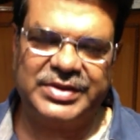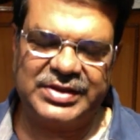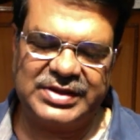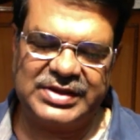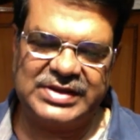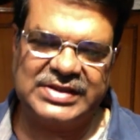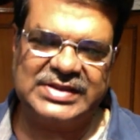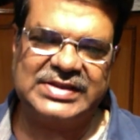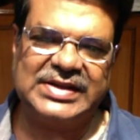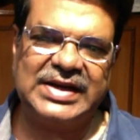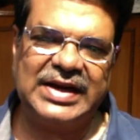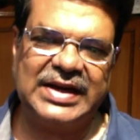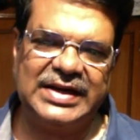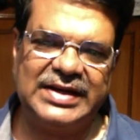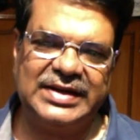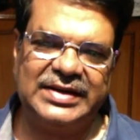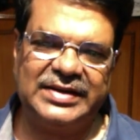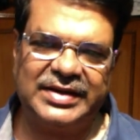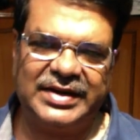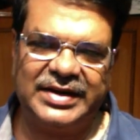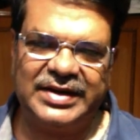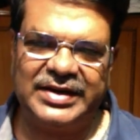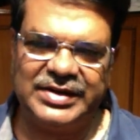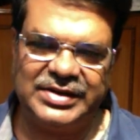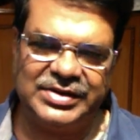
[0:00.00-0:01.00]
a sign,
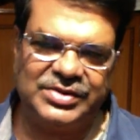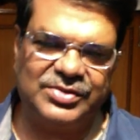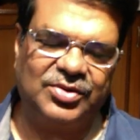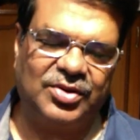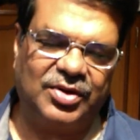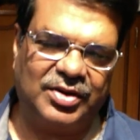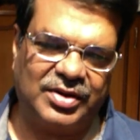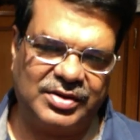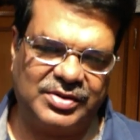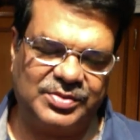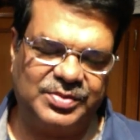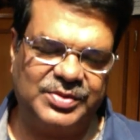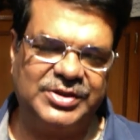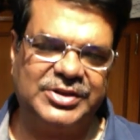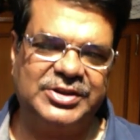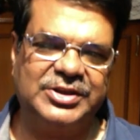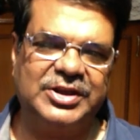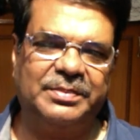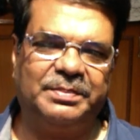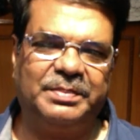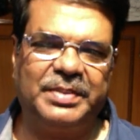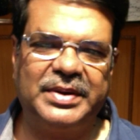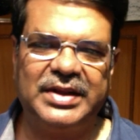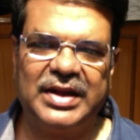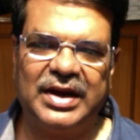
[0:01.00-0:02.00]
Aries, Taurus, which is
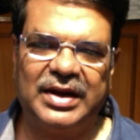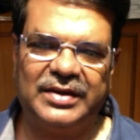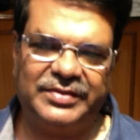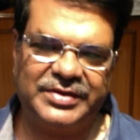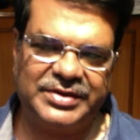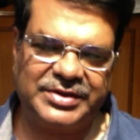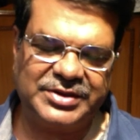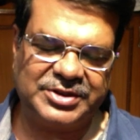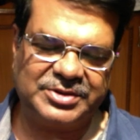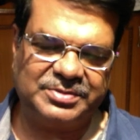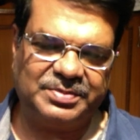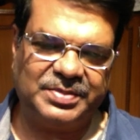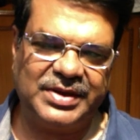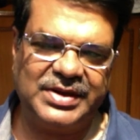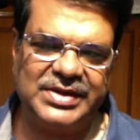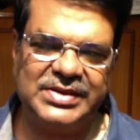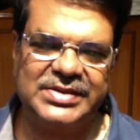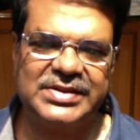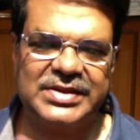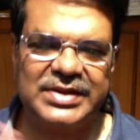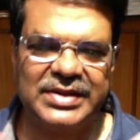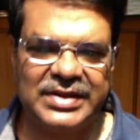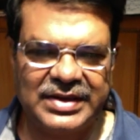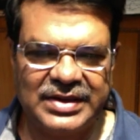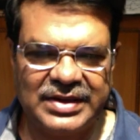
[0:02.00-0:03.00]
the pada which is
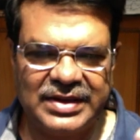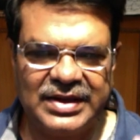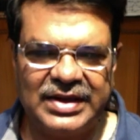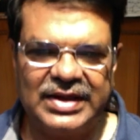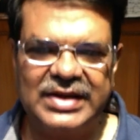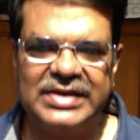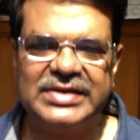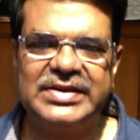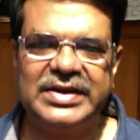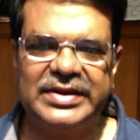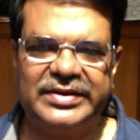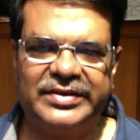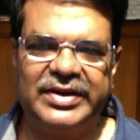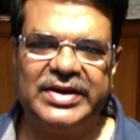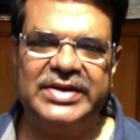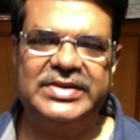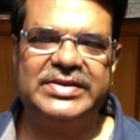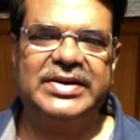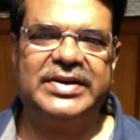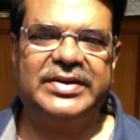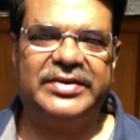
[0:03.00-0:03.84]
placed, etc.,